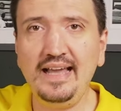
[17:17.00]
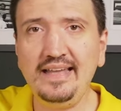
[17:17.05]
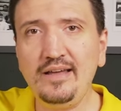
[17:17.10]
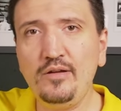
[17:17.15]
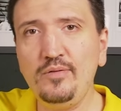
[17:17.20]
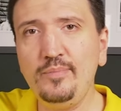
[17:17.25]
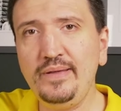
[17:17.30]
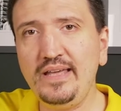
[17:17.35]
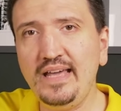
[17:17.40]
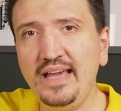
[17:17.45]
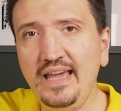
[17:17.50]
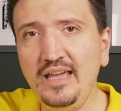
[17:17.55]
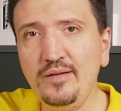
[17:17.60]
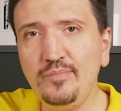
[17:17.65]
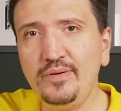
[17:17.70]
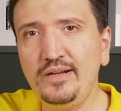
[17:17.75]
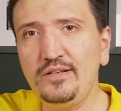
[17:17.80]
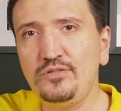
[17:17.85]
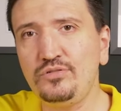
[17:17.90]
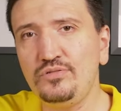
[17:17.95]
and I'll be
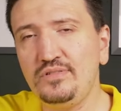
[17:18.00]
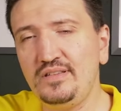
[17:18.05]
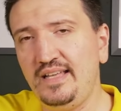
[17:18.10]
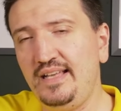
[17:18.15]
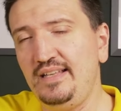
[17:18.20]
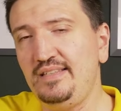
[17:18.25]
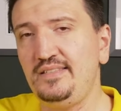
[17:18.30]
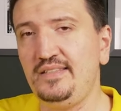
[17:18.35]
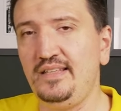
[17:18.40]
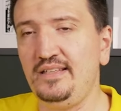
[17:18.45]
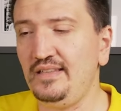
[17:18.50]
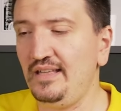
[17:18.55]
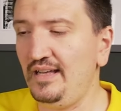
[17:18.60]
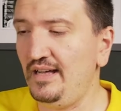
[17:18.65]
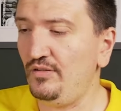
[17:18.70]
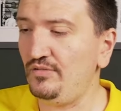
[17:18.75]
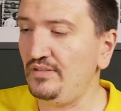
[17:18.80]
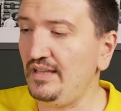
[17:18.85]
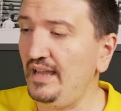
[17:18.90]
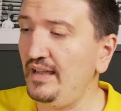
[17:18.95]
able to test it
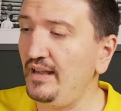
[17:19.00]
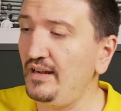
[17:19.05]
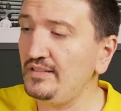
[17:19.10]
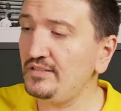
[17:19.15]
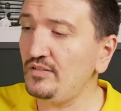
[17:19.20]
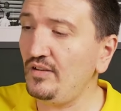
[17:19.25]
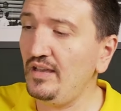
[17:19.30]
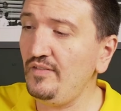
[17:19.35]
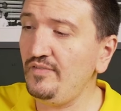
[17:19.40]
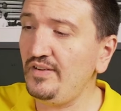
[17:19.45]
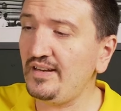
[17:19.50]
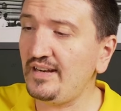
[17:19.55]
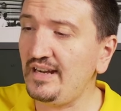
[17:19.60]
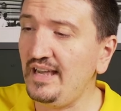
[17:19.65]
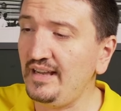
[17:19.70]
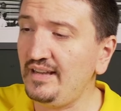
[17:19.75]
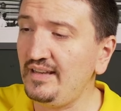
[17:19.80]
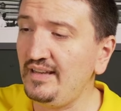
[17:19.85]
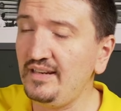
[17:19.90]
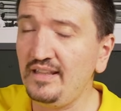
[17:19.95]
out. I also have a
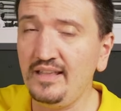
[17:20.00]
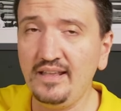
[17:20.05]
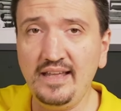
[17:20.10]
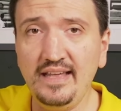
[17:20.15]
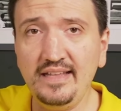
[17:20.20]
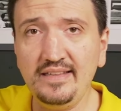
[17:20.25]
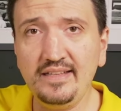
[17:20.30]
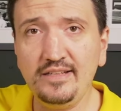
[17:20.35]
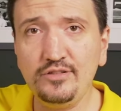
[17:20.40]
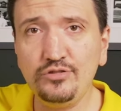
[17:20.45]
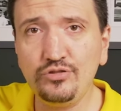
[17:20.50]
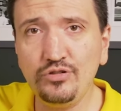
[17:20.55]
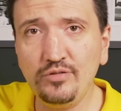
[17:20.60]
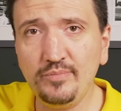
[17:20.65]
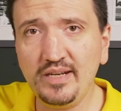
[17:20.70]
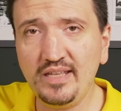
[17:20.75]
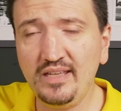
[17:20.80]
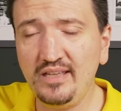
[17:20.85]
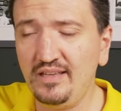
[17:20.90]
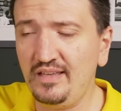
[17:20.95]
rocker here and a zoom
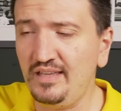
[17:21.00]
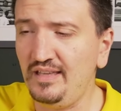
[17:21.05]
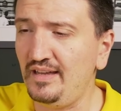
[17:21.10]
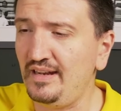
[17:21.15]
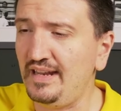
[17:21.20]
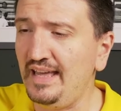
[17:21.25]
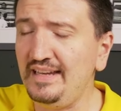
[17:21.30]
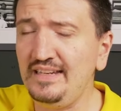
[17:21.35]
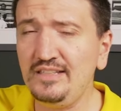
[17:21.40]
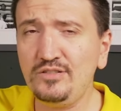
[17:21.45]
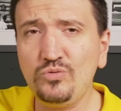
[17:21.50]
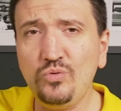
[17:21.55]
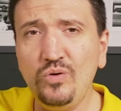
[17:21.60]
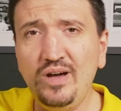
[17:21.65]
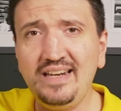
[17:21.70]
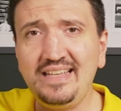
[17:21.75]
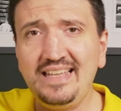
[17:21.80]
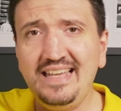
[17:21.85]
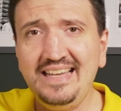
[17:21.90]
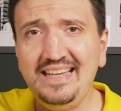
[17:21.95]
ring here, and it's
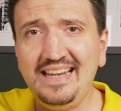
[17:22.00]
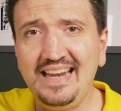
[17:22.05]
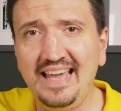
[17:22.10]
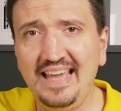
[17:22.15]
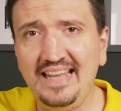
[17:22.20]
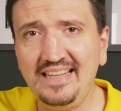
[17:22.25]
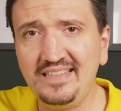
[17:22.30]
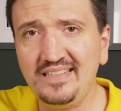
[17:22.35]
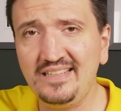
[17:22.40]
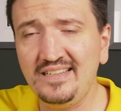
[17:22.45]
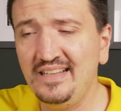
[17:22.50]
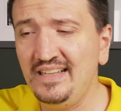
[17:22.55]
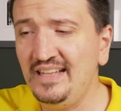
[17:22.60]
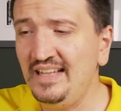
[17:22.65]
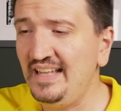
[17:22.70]
working great.